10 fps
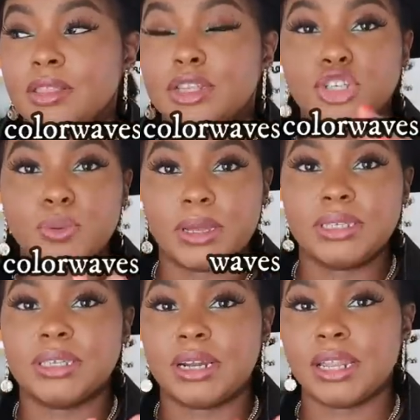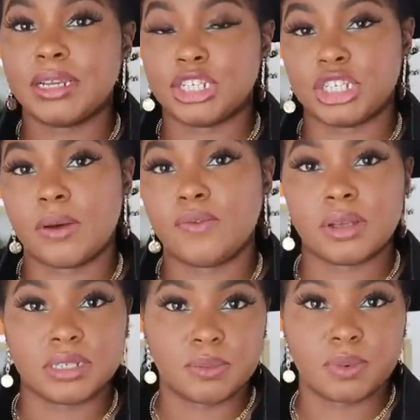The two places that I like to shop for
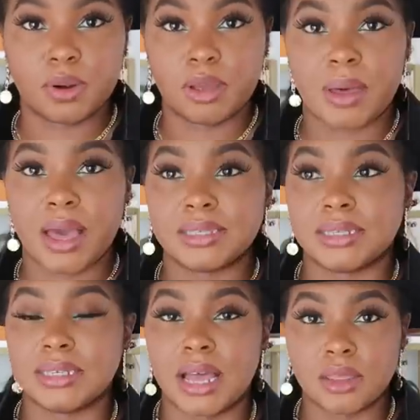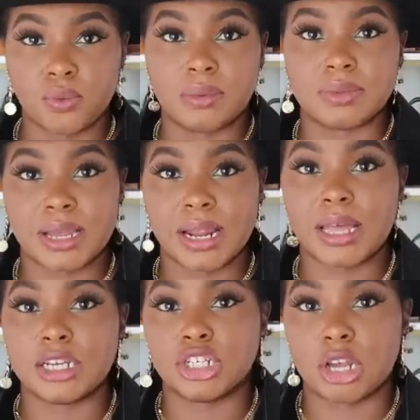contemporary bags, it's not the website. I
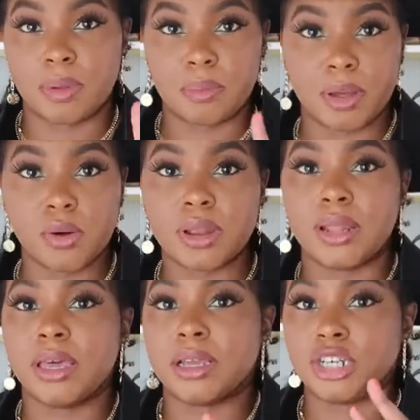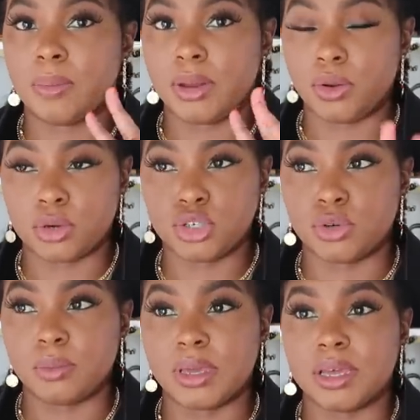like to shop at Belk and I like to shop at
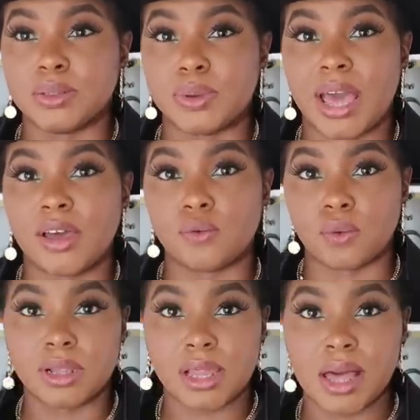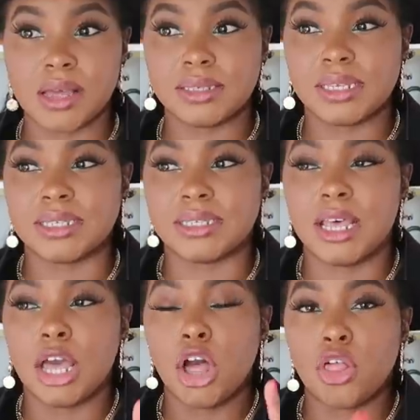Nordstrom, because what I have realized is
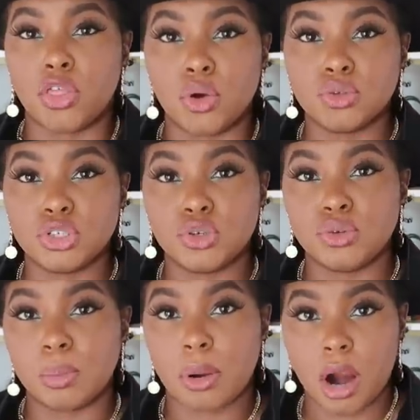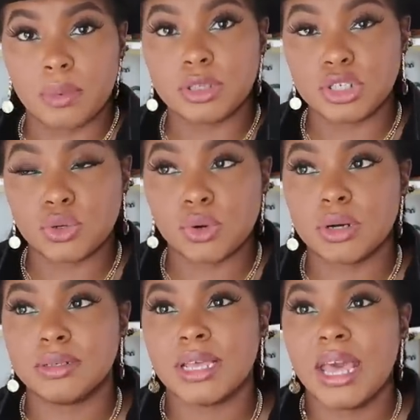those two department
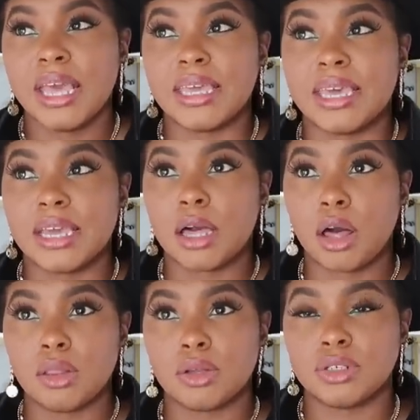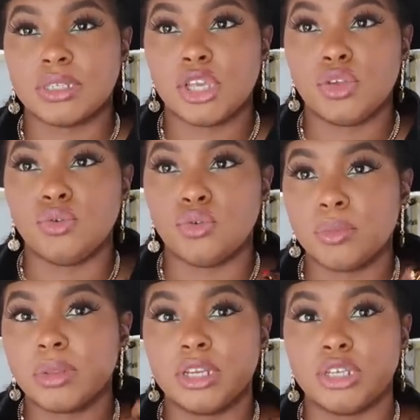stores get colors that you
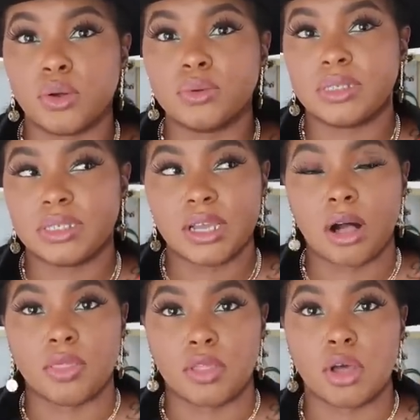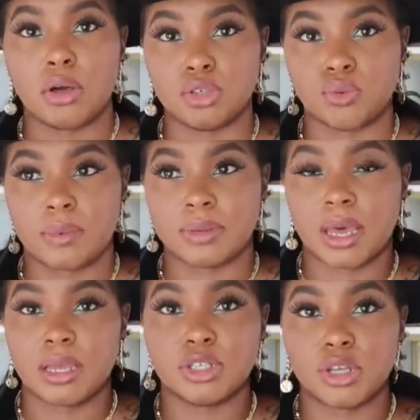normally don't see on the Coach
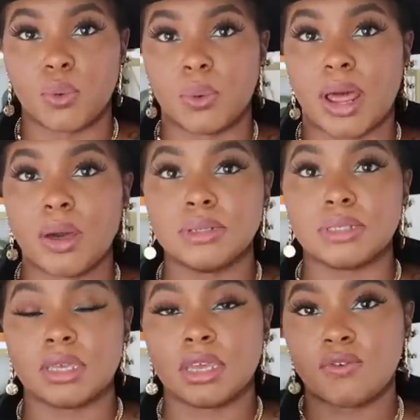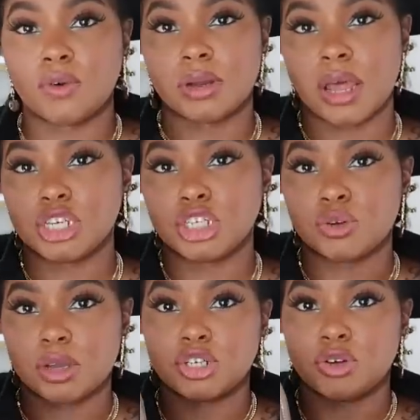website. So when I was looking for a nice
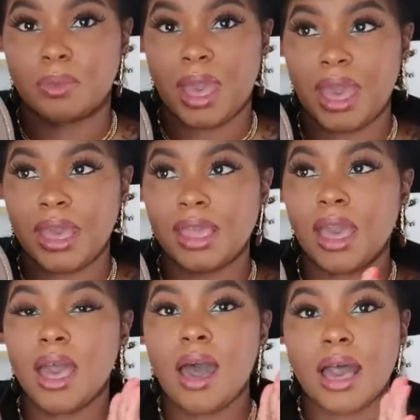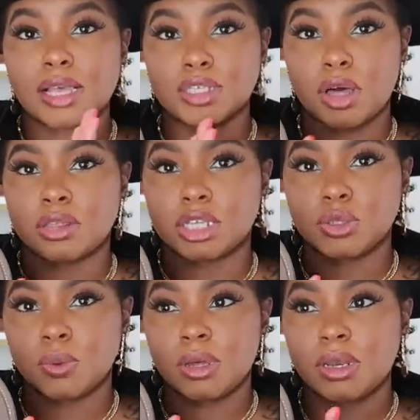structured bag, I saw
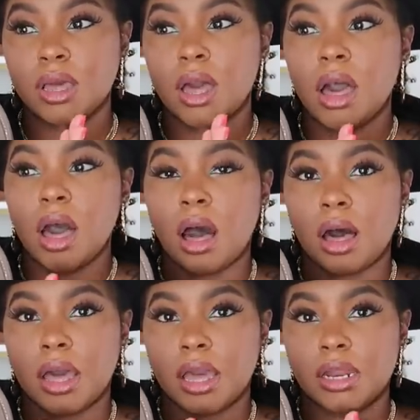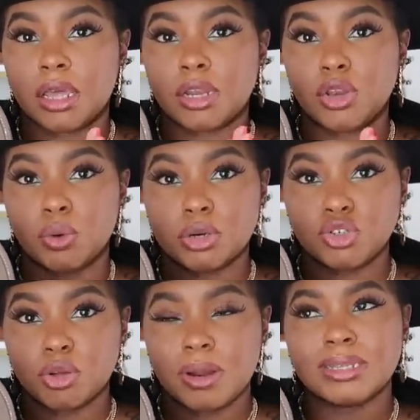this one on
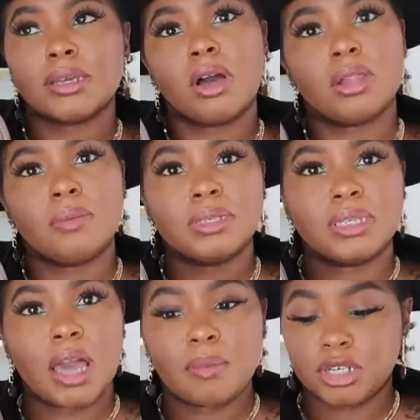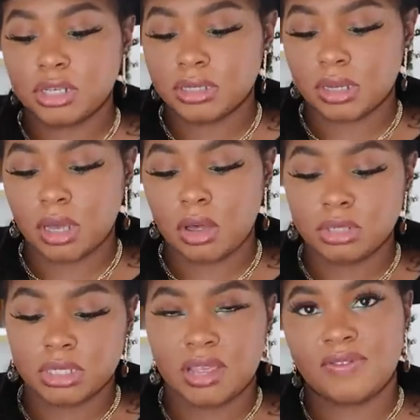Nordstrom and I was like, oh, let me see how much it is on
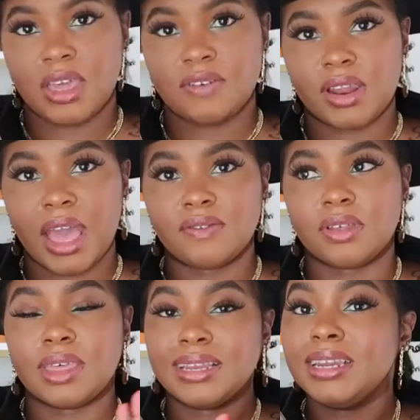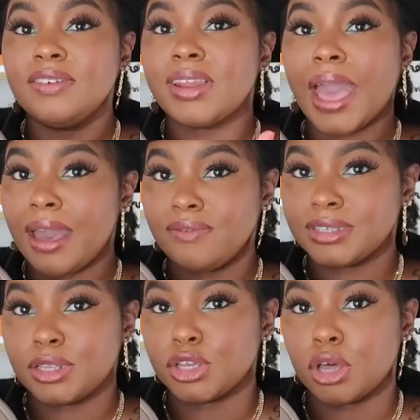Coach, see if they even have it. They didn't even have
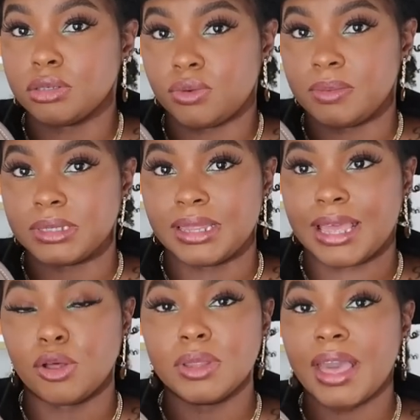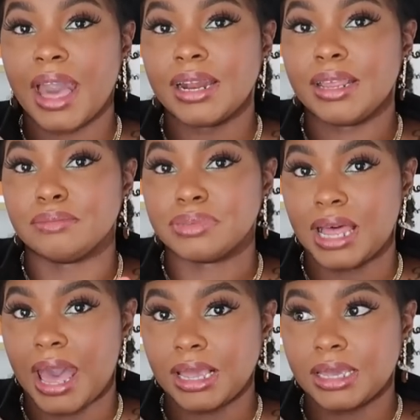this on the Coach website. They only had it in
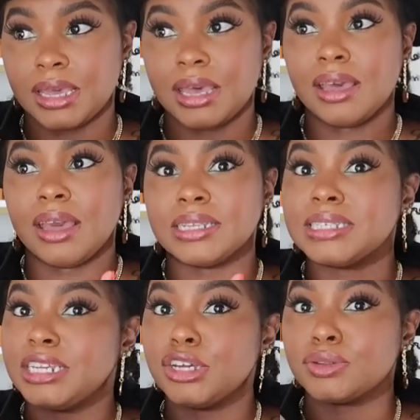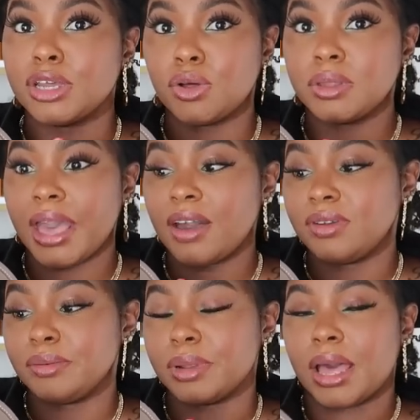black. And still, they only
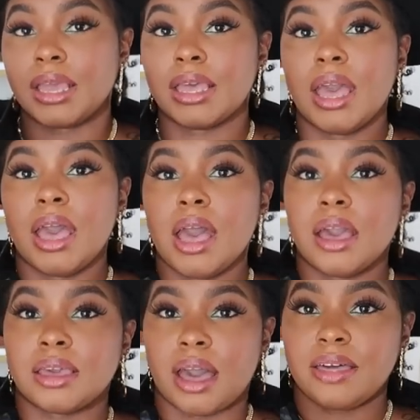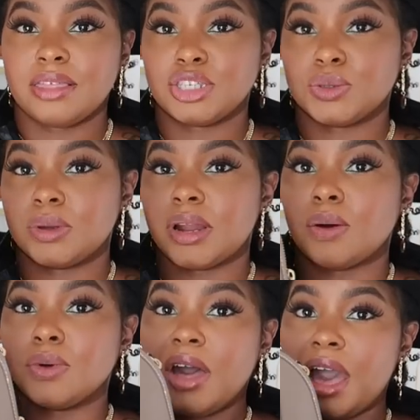have it in black. Got this one.
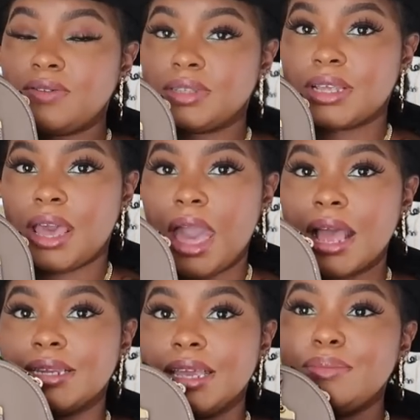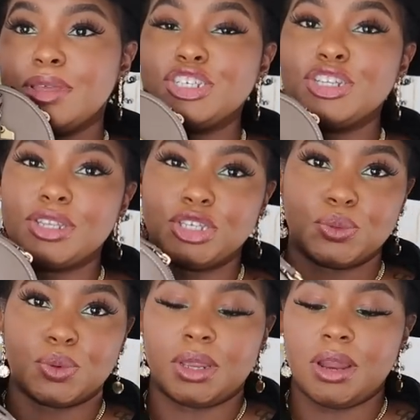Now, I will have to say, I did mention
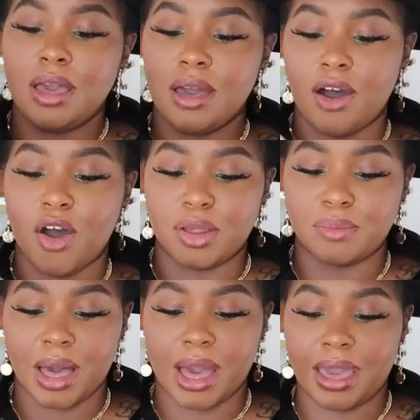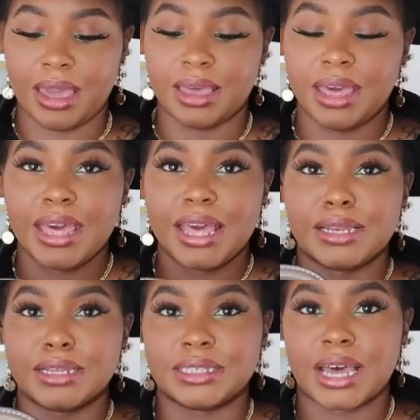this one on my
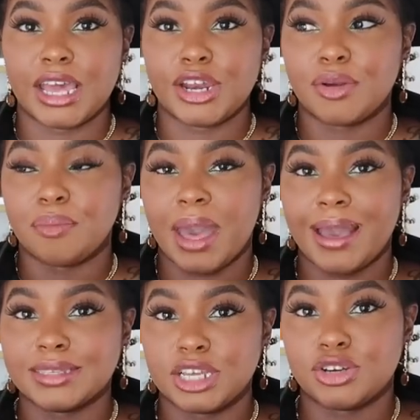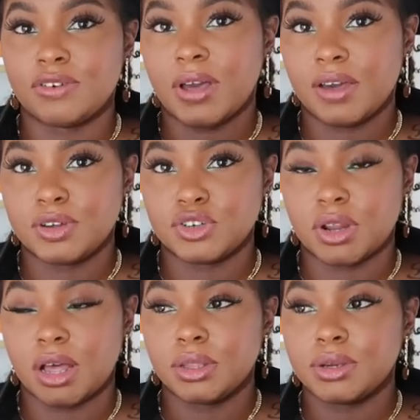designer bags under
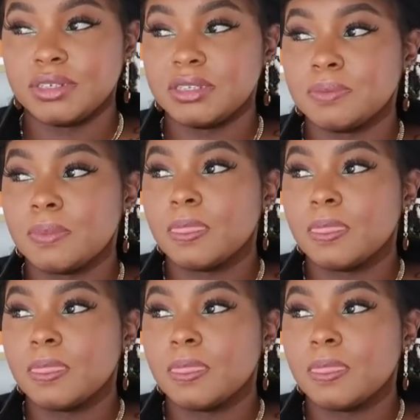$500.